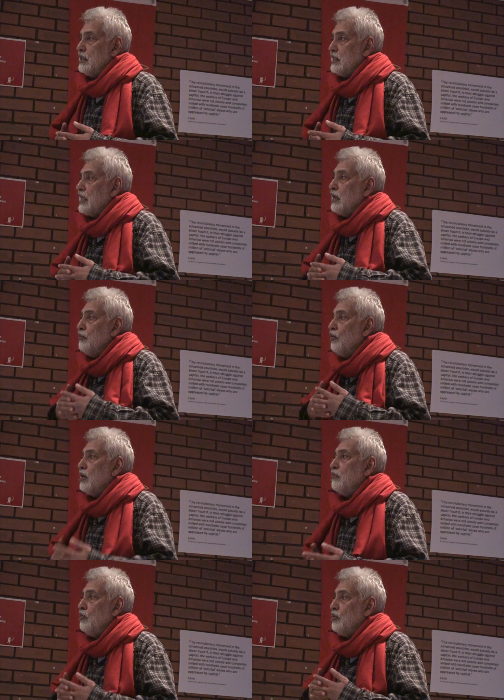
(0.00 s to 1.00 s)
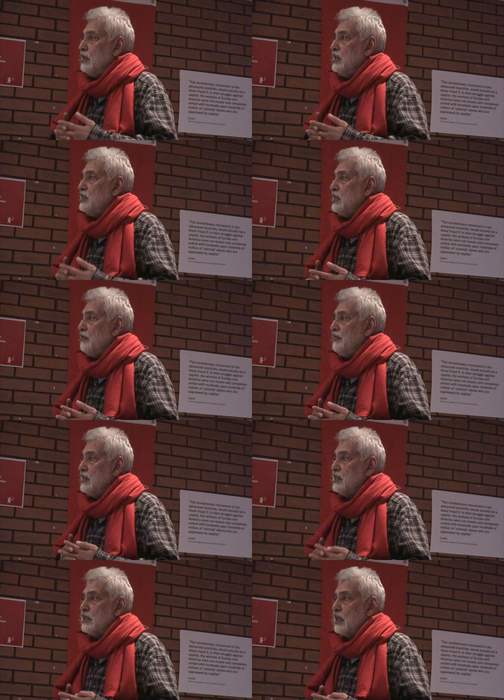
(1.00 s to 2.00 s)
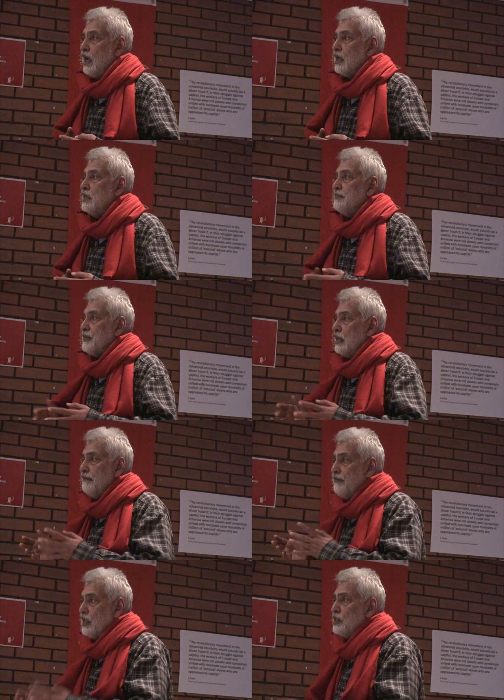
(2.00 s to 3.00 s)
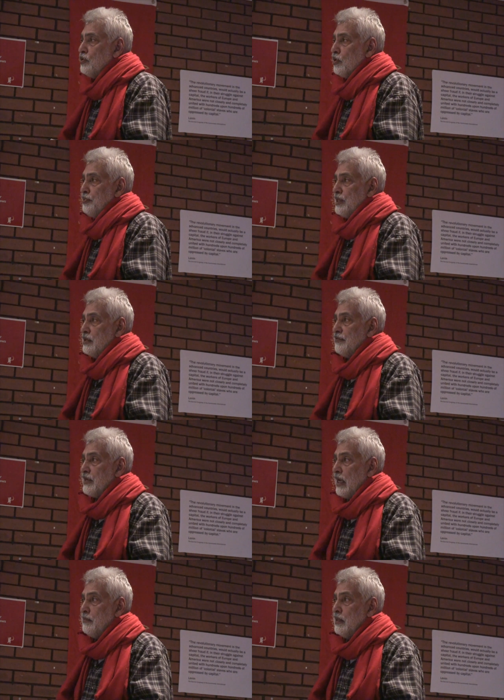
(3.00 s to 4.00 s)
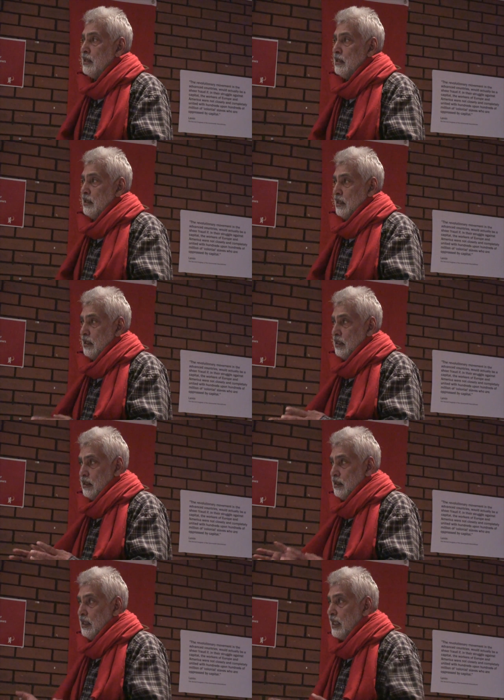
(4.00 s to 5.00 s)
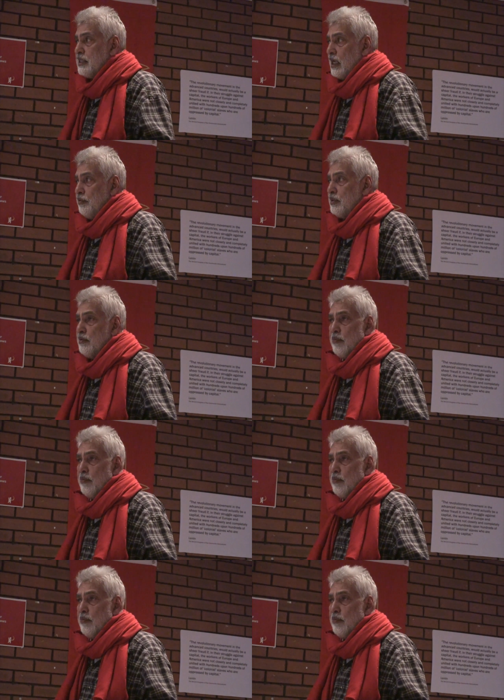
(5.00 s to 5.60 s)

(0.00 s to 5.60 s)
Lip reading: taking more and more initiative in this regard in a very short period of time, literally within